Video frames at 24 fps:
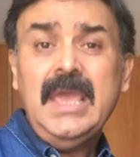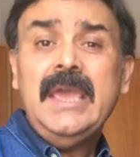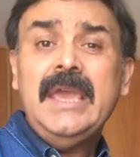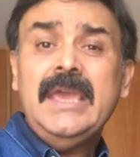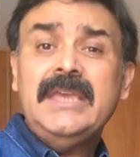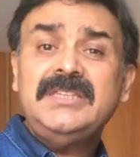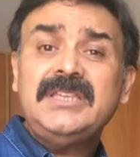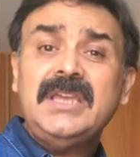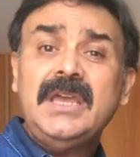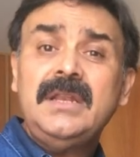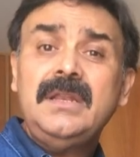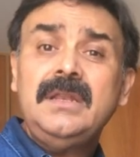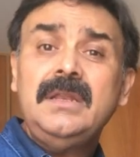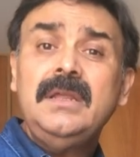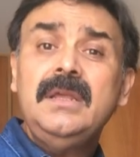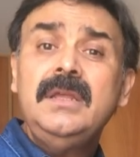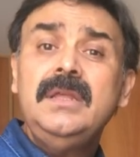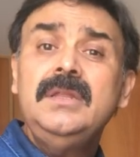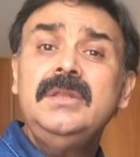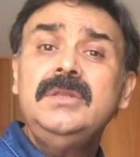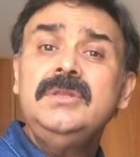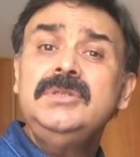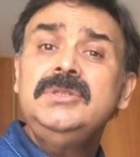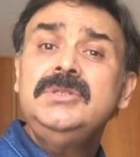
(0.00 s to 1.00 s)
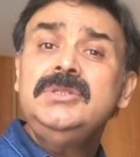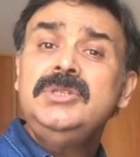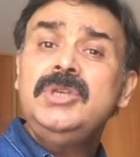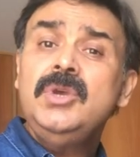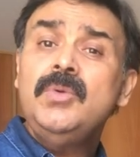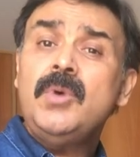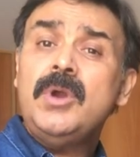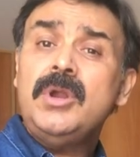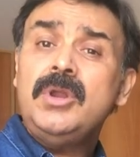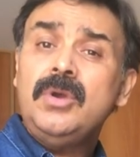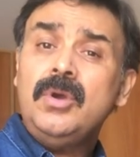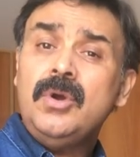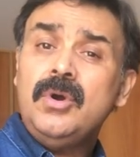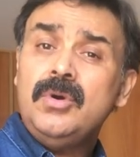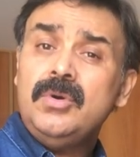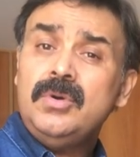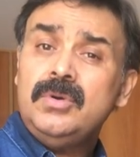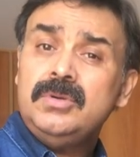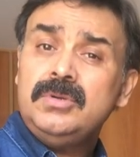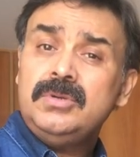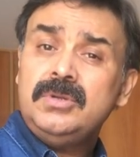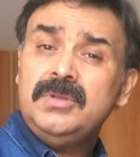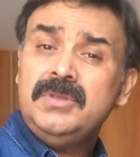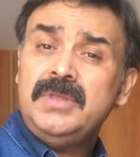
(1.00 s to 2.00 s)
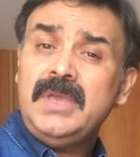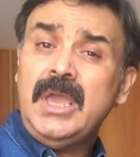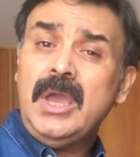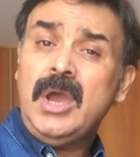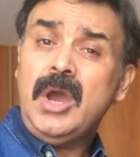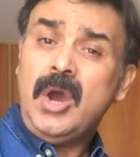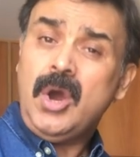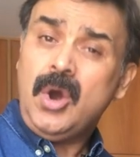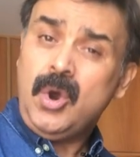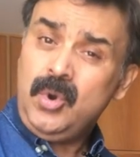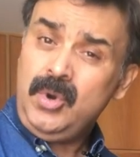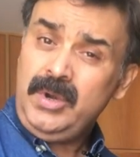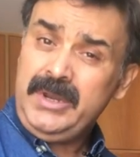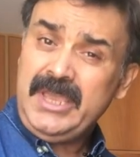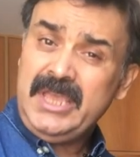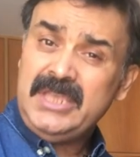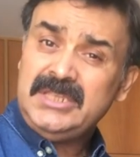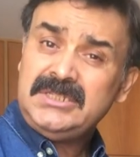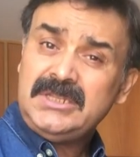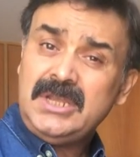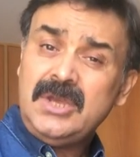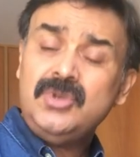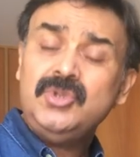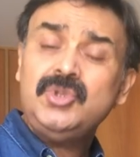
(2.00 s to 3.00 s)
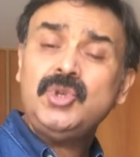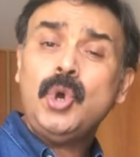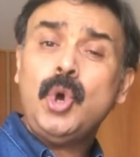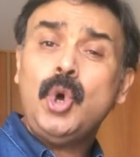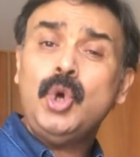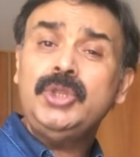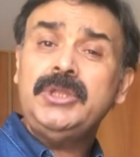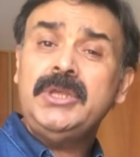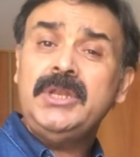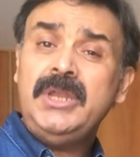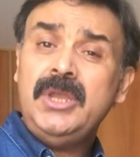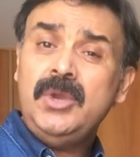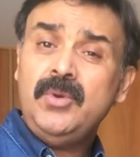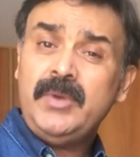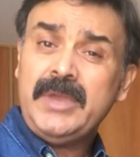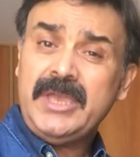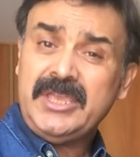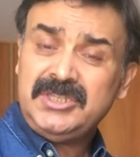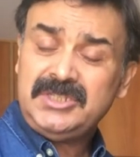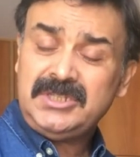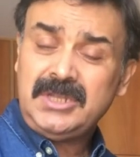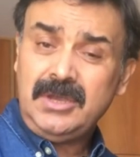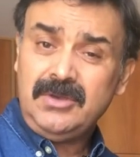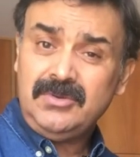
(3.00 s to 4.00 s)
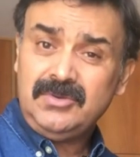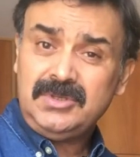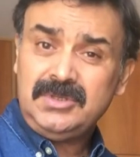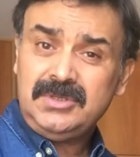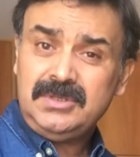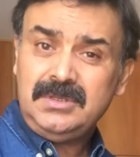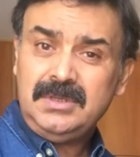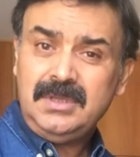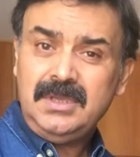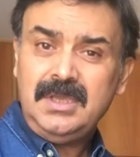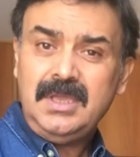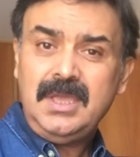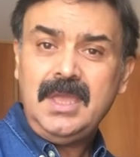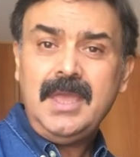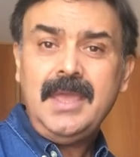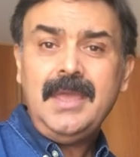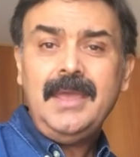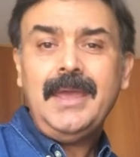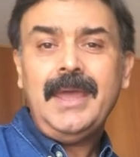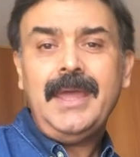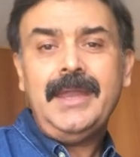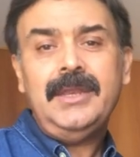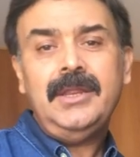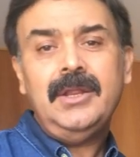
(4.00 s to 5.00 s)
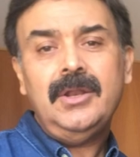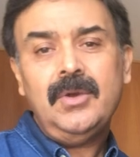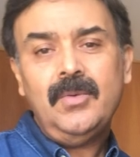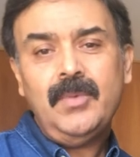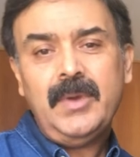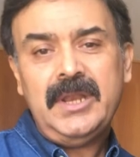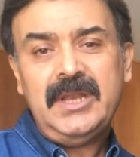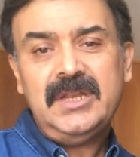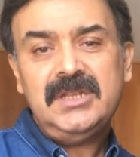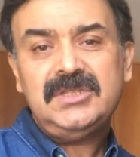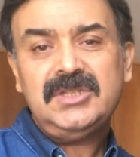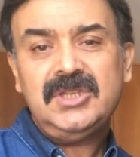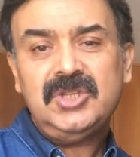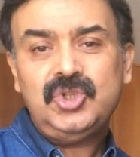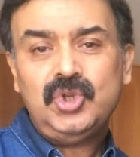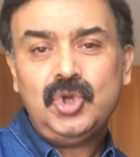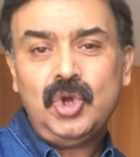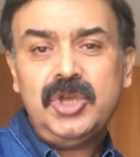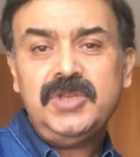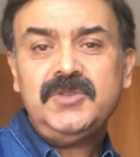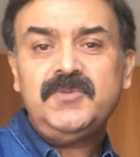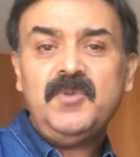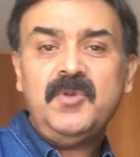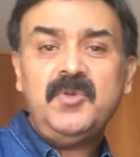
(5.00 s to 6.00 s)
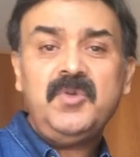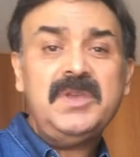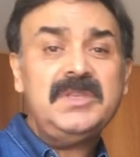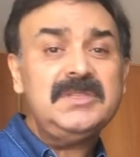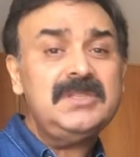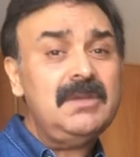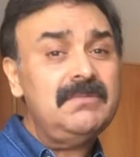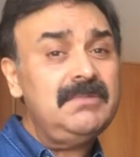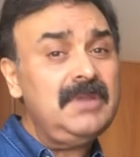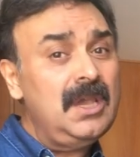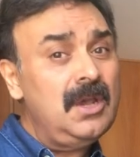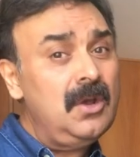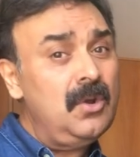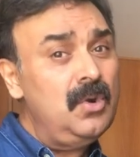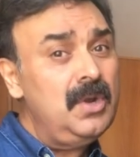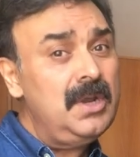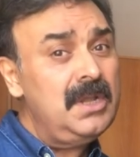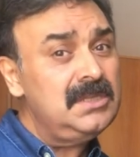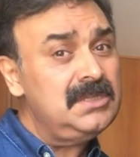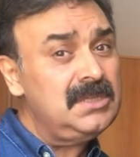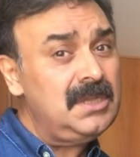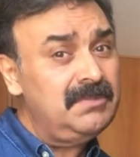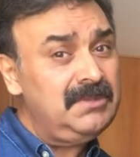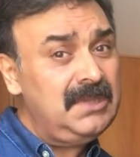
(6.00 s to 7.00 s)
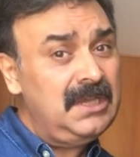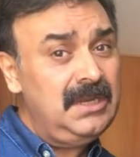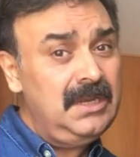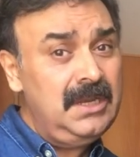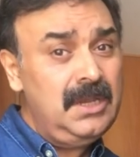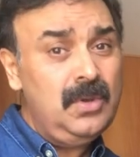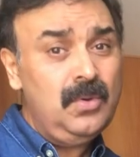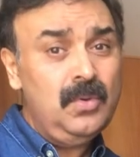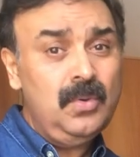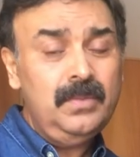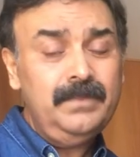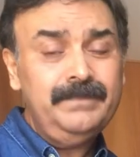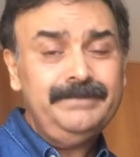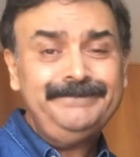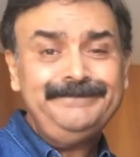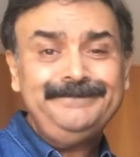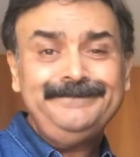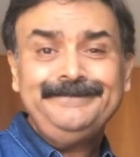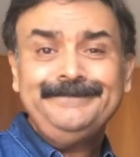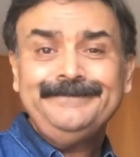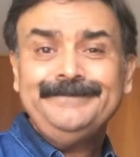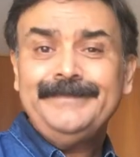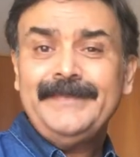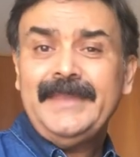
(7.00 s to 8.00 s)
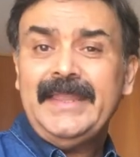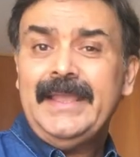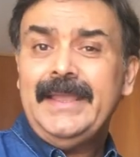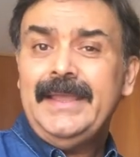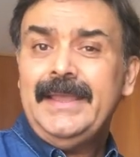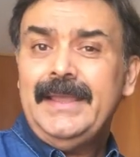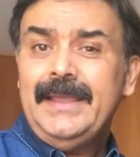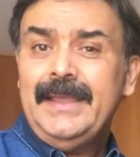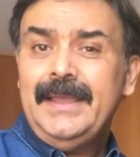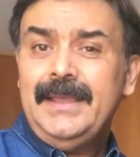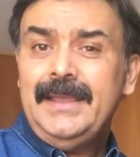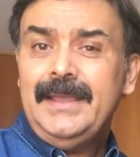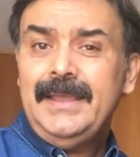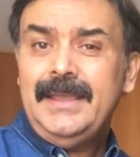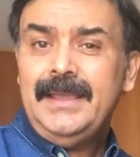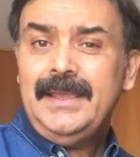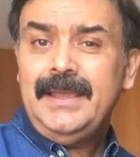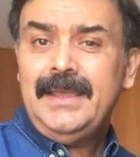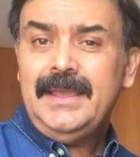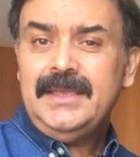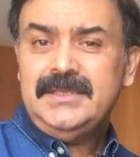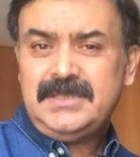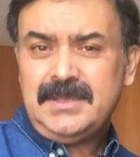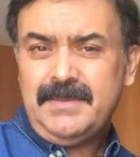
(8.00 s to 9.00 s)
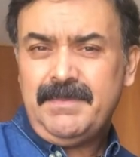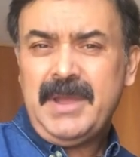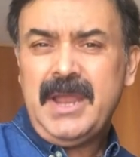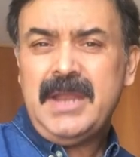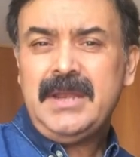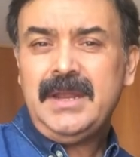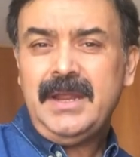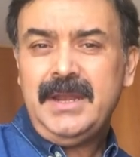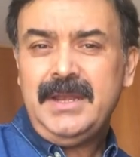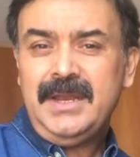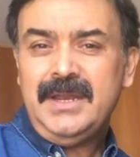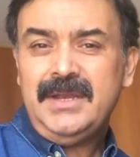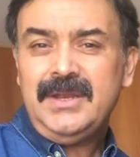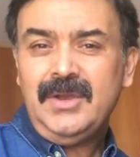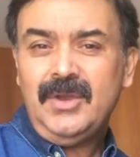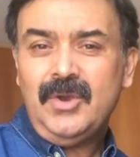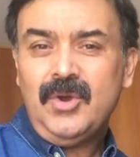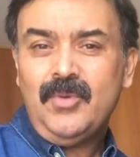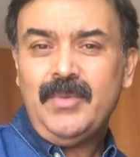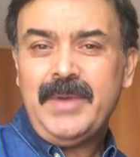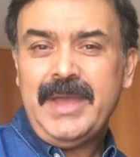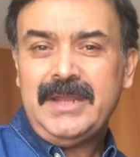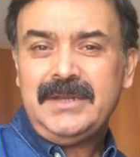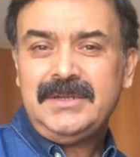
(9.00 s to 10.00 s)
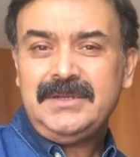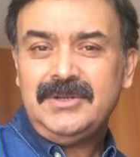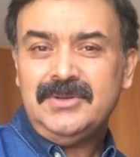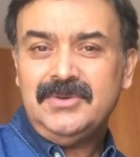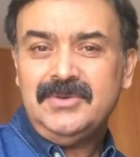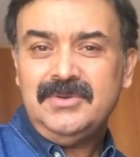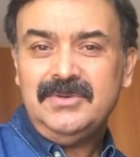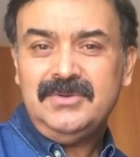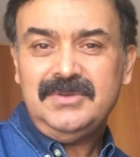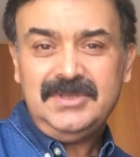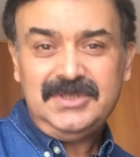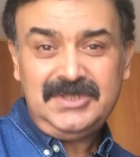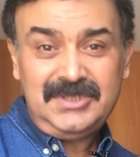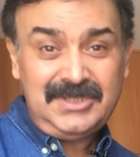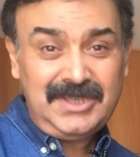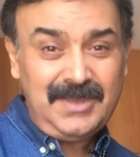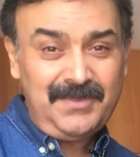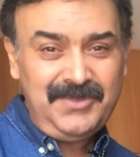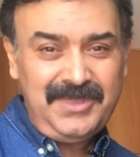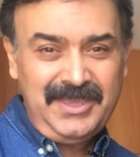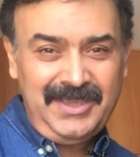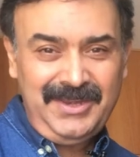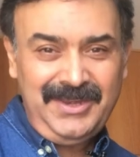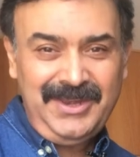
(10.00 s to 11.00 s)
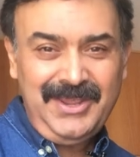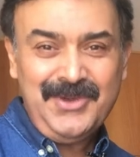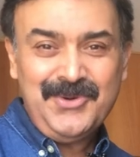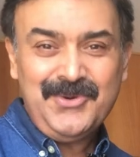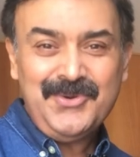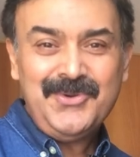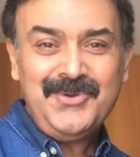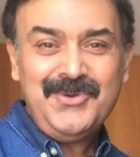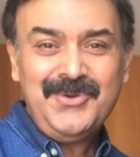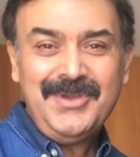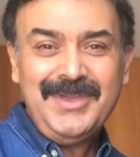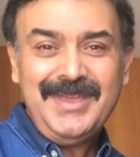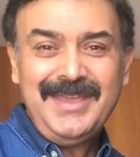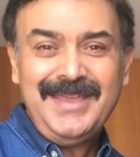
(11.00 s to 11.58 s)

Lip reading: He said, do you want to go to the old guest house or the new guest house? And, you know, when it's a choice between something old and something new, it's a bad idea to go back to something new